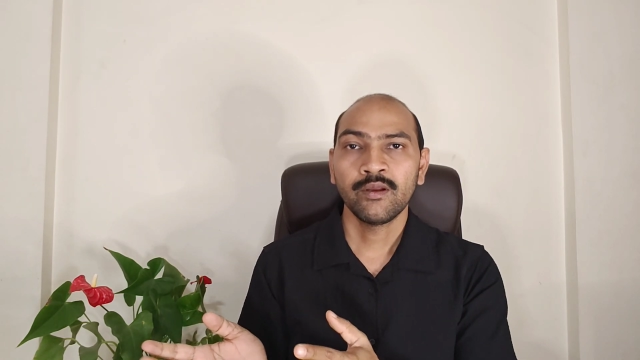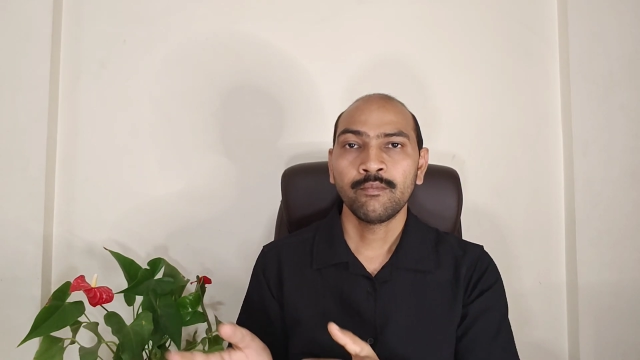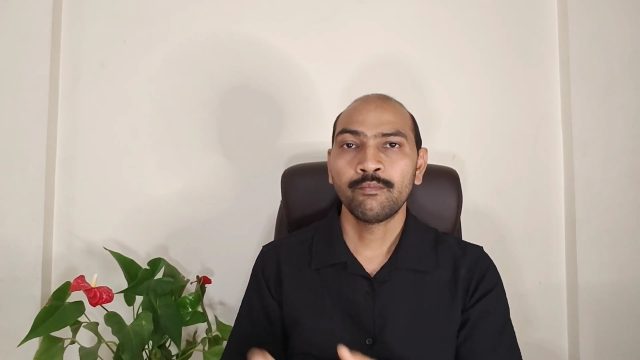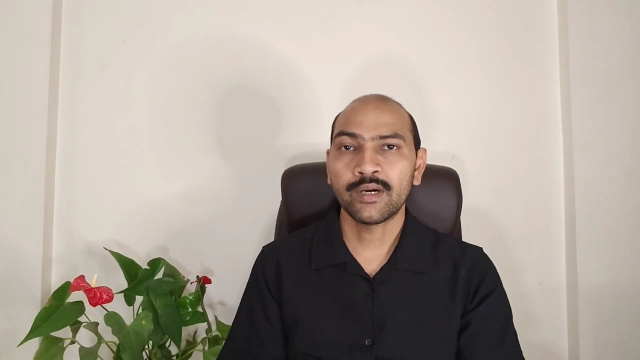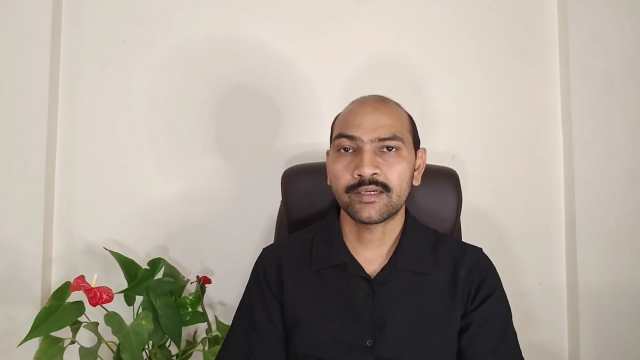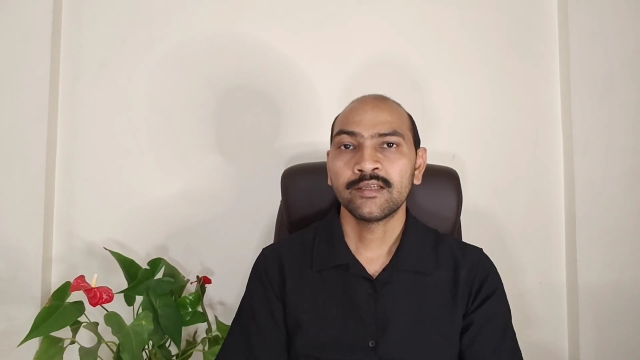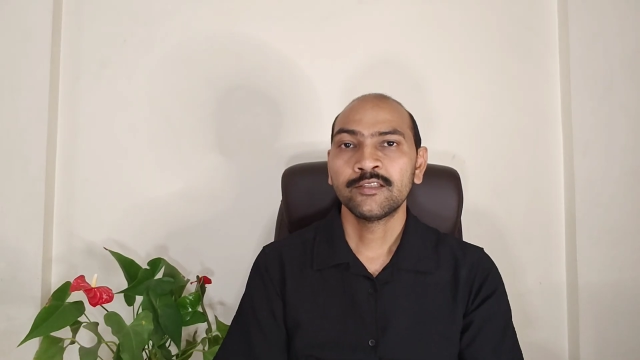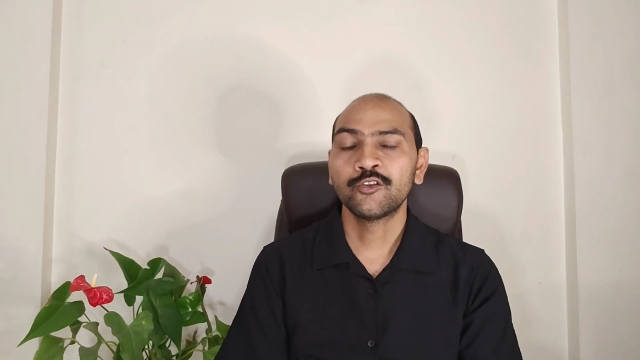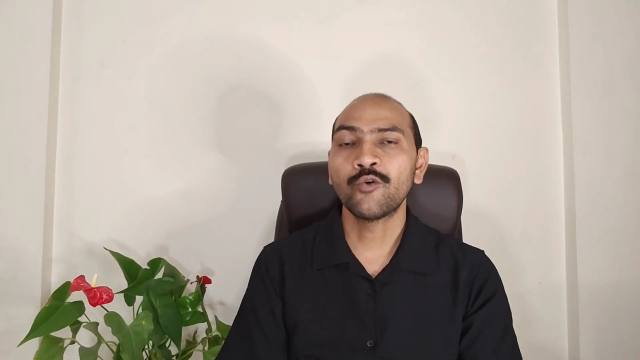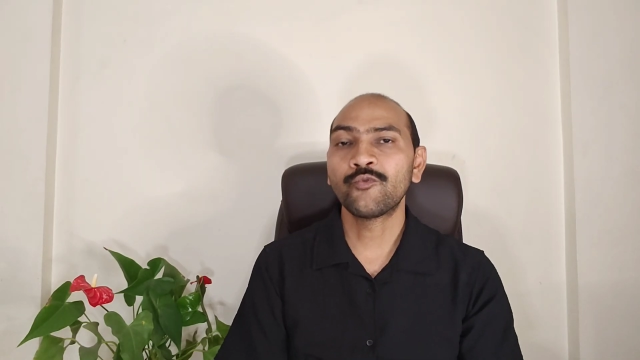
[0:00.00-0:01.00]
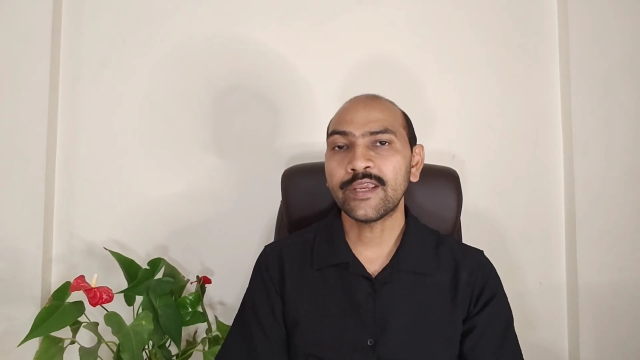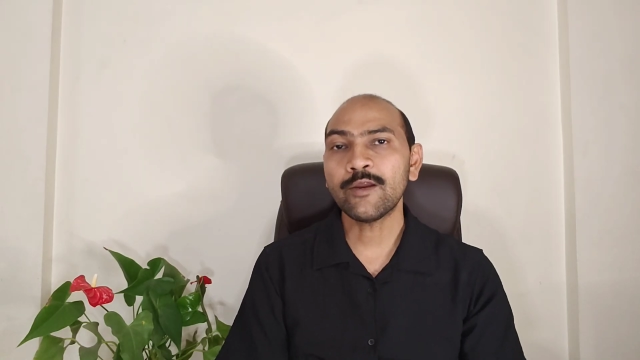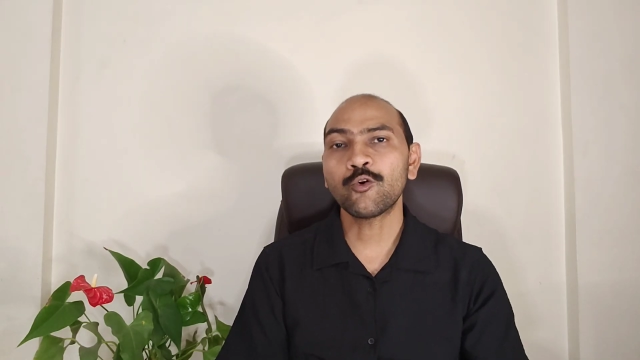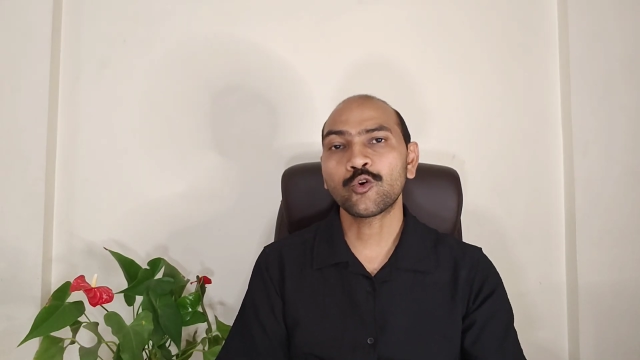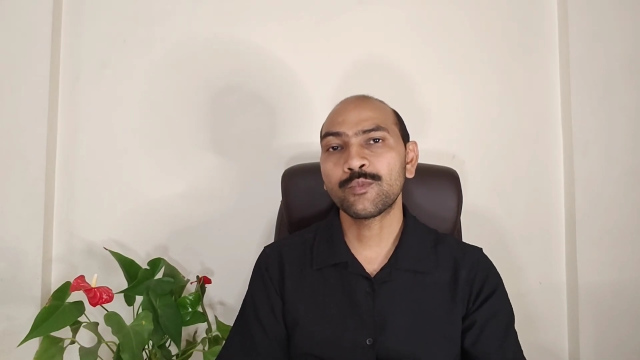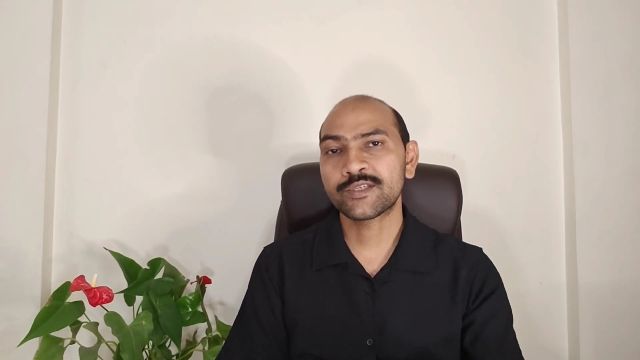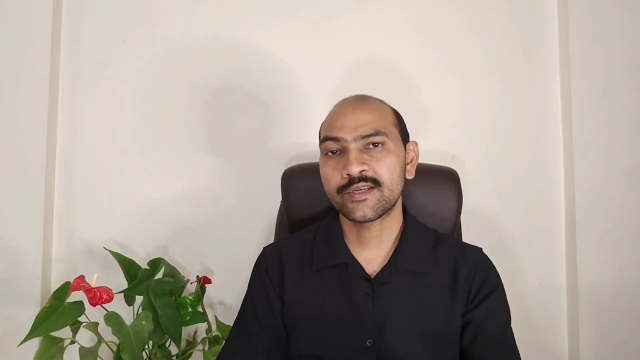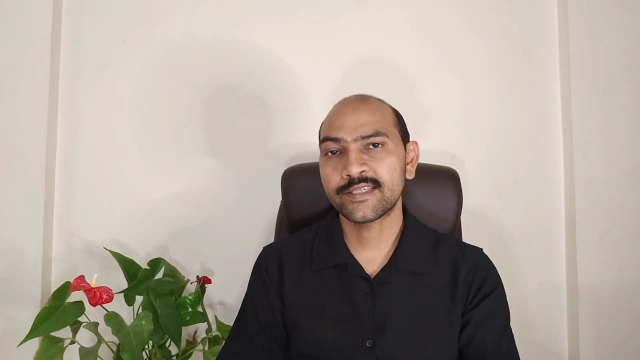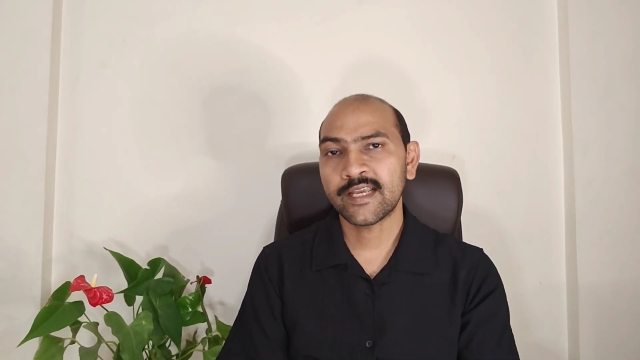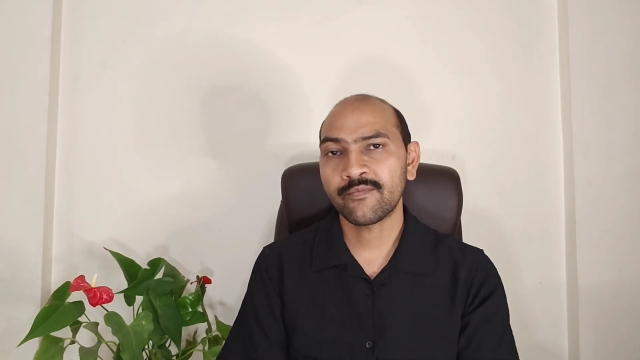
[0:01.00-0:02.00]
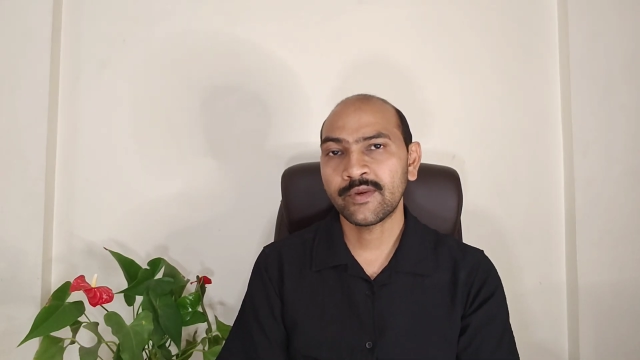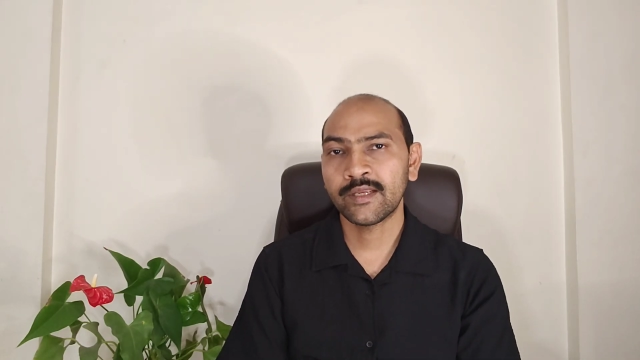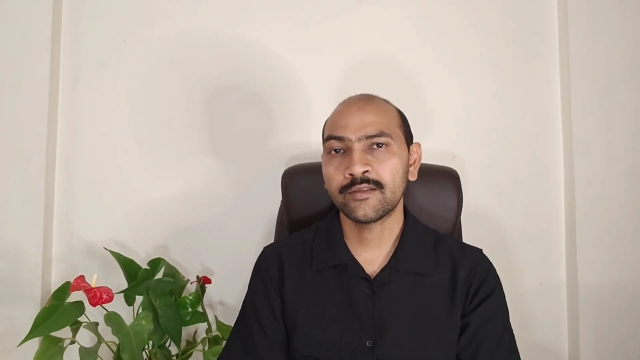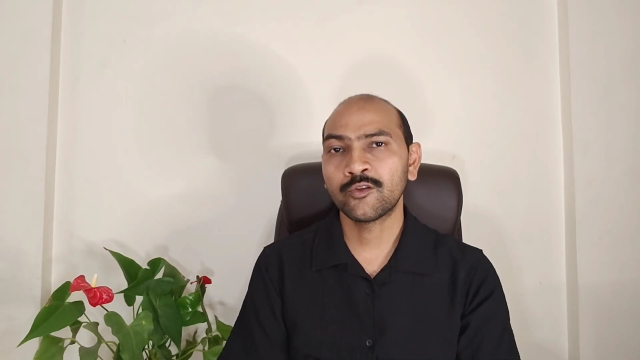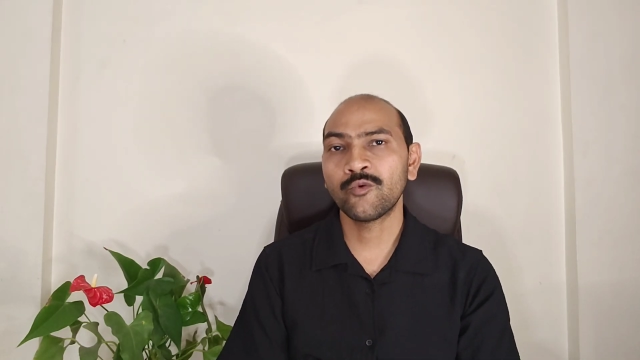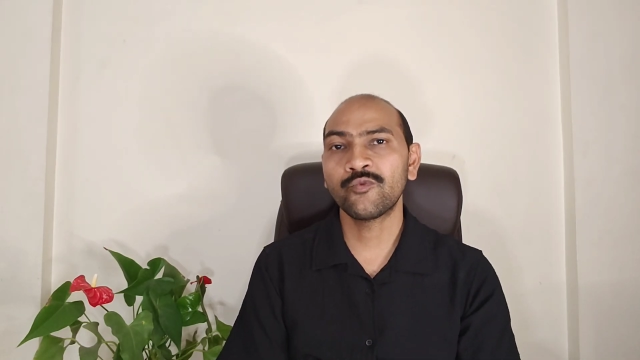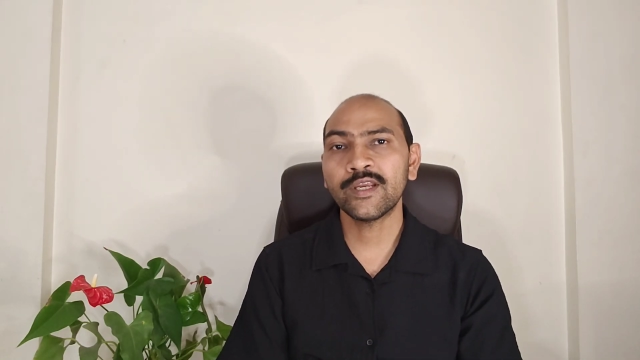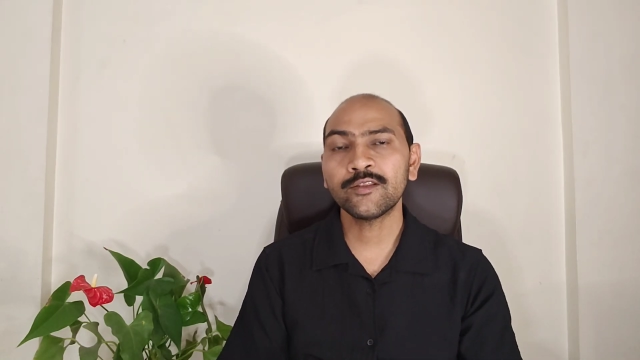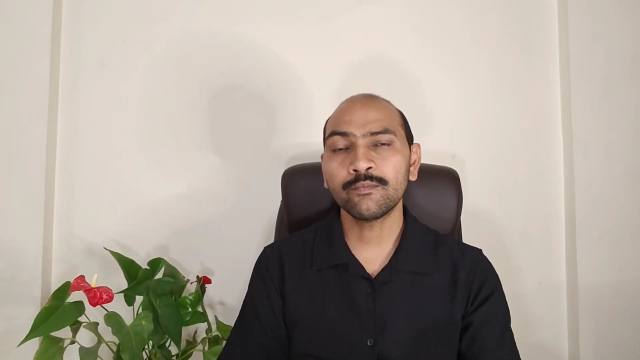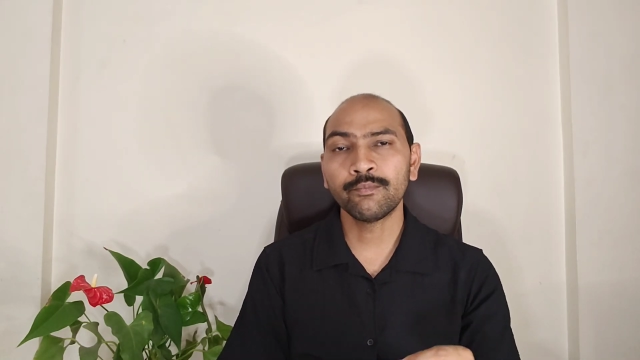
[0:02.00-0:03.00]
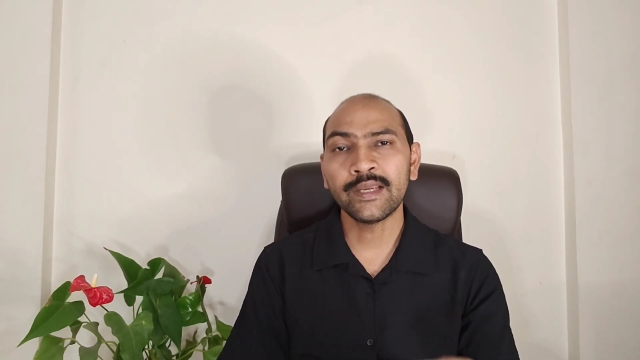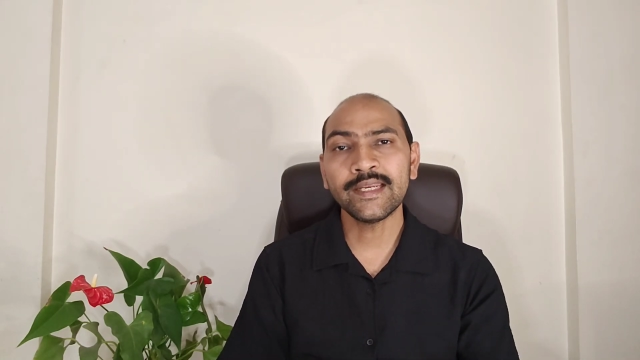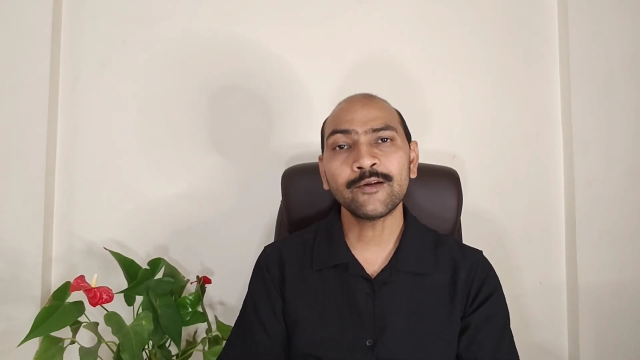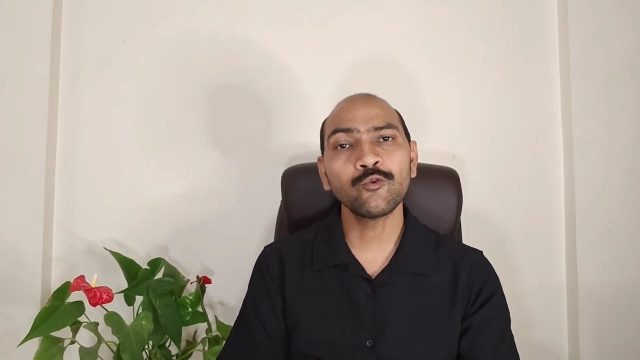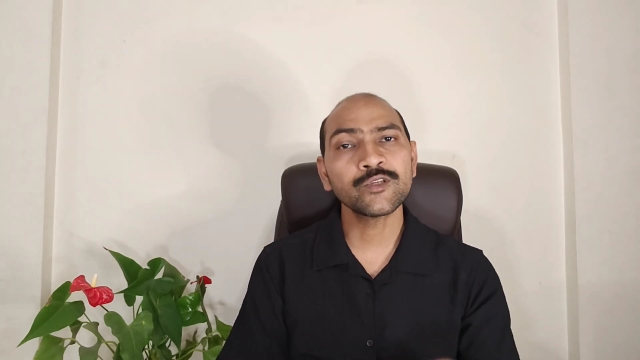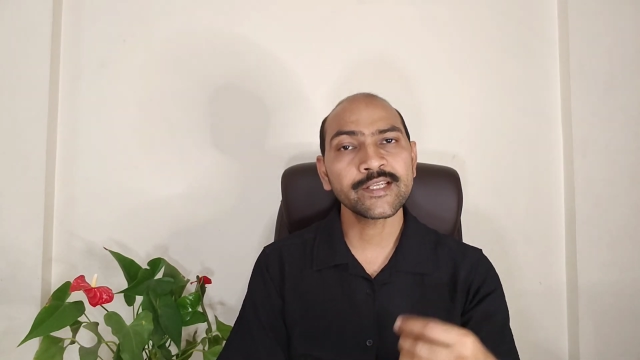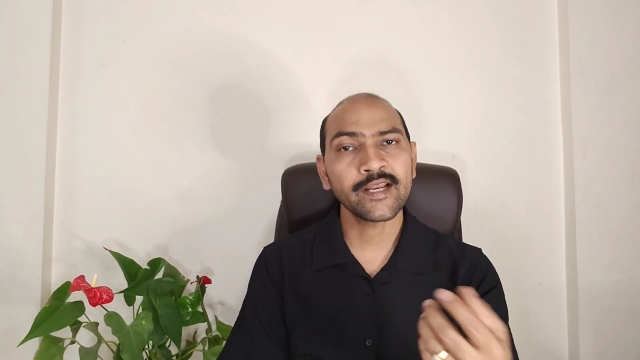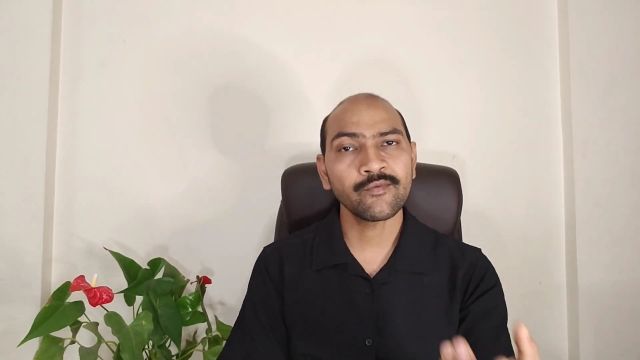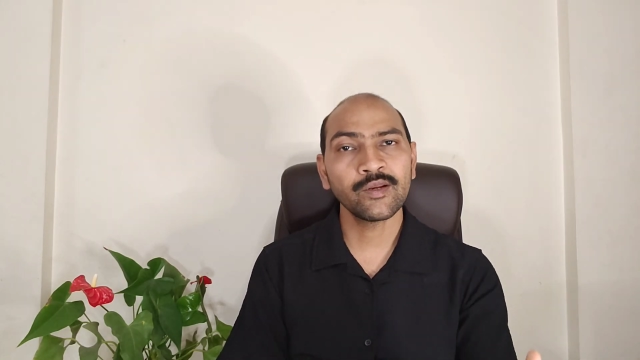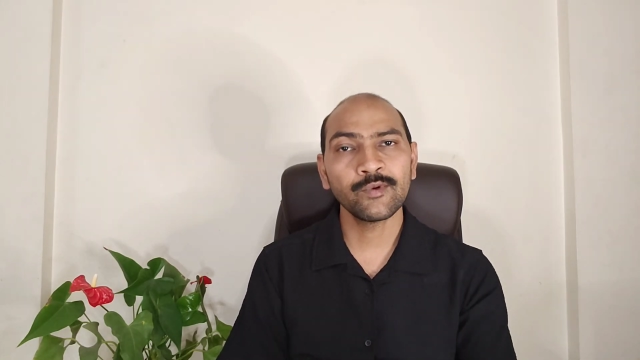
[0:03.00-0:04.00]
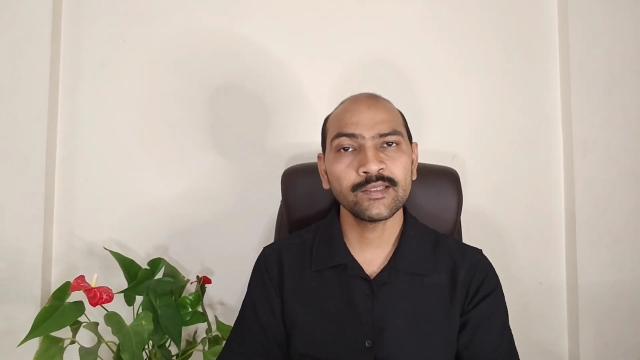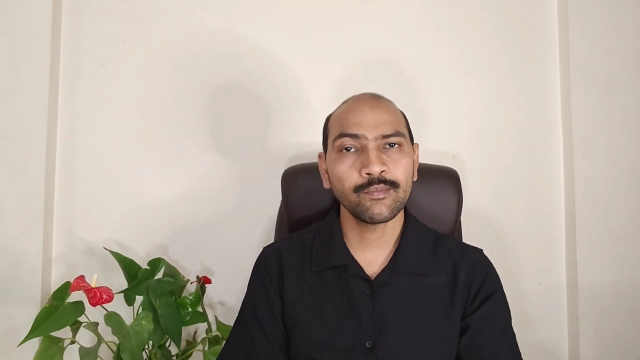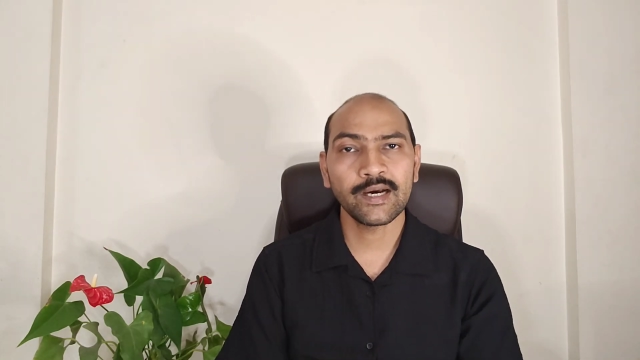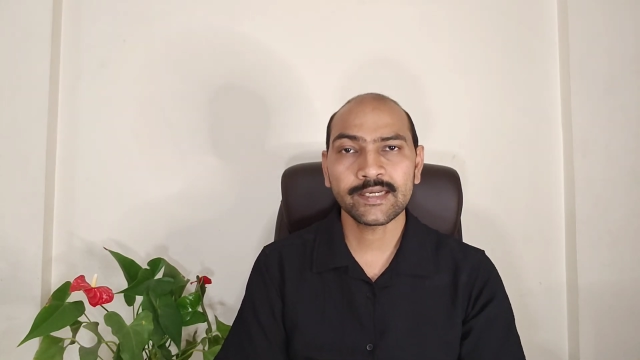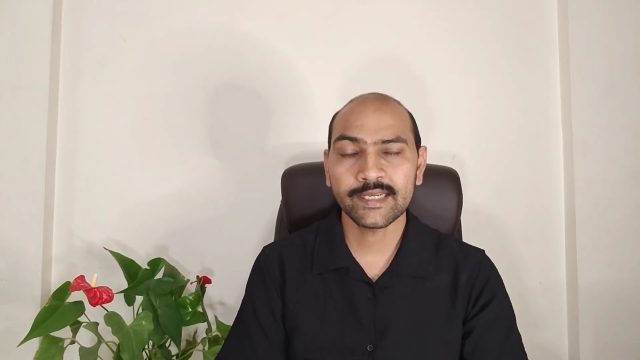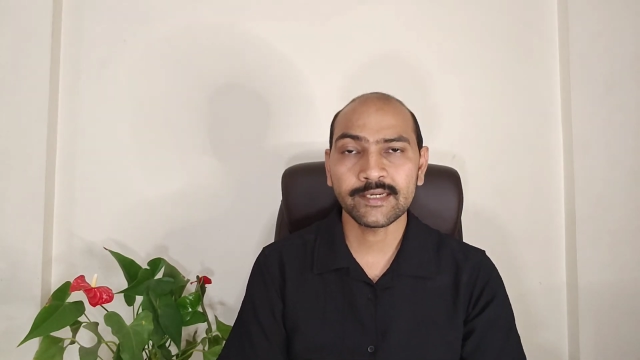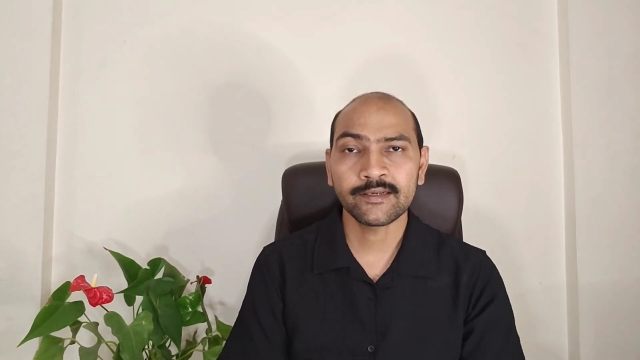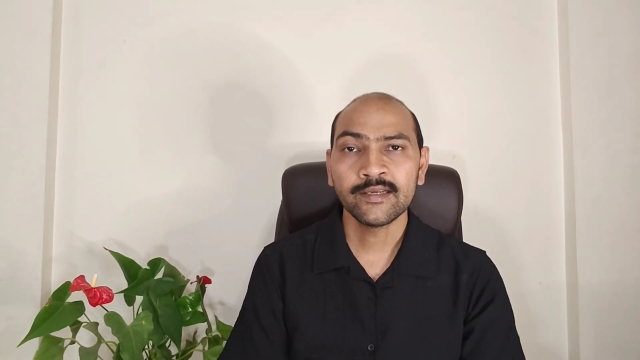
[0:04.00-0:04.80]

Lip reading: but the way automation is happening, the way many tools are available in the market,